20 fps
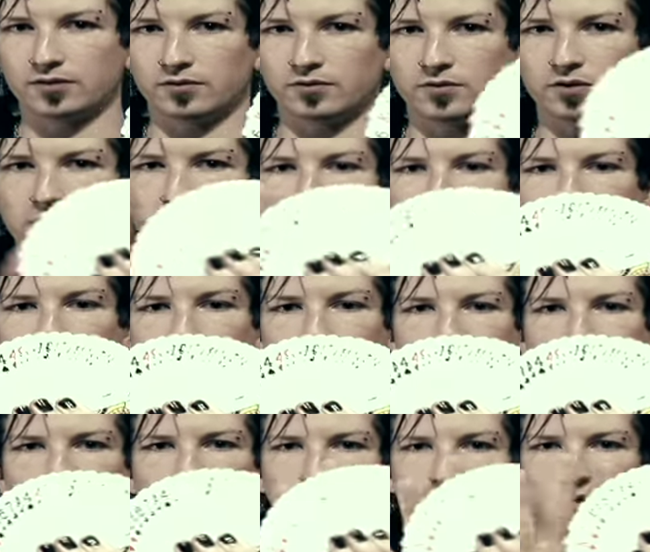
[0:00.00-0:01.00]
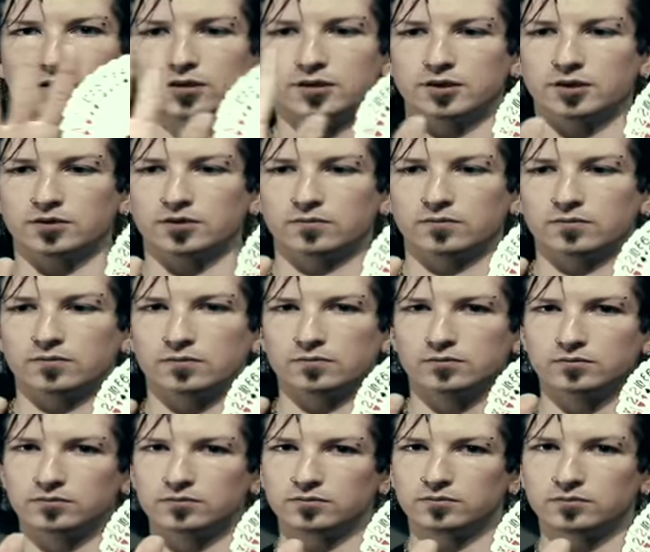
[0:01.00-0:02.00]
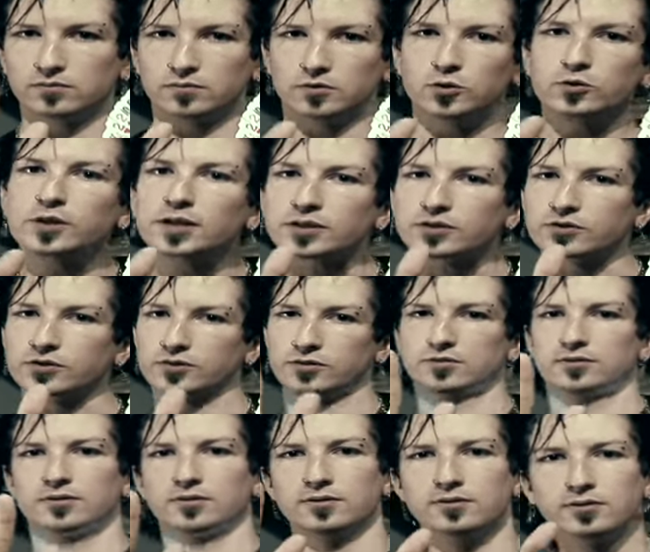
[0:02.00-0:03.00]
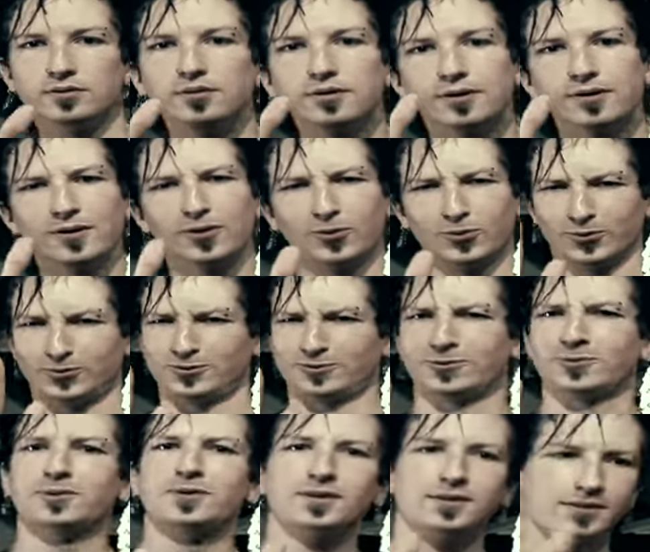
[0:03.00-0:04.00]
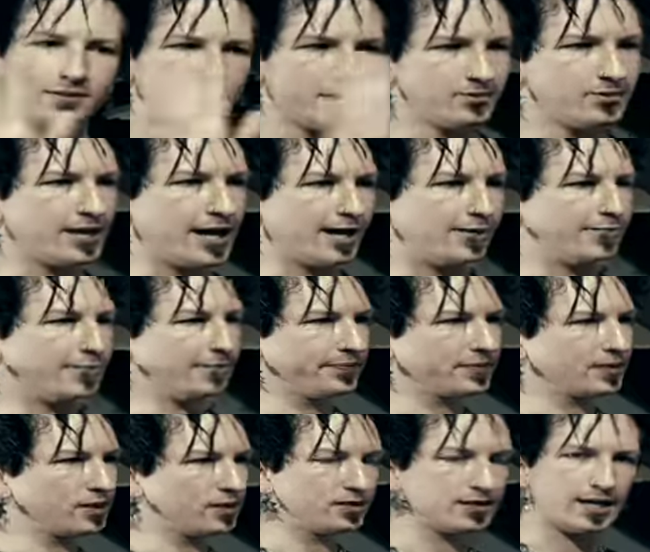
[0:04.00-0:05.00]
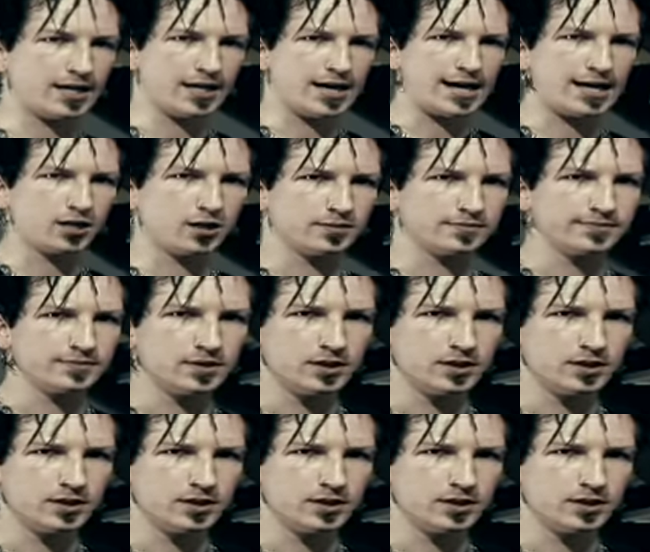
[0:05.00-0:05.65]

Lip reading: When you come back, just do this. Let's do that. Is that an angle?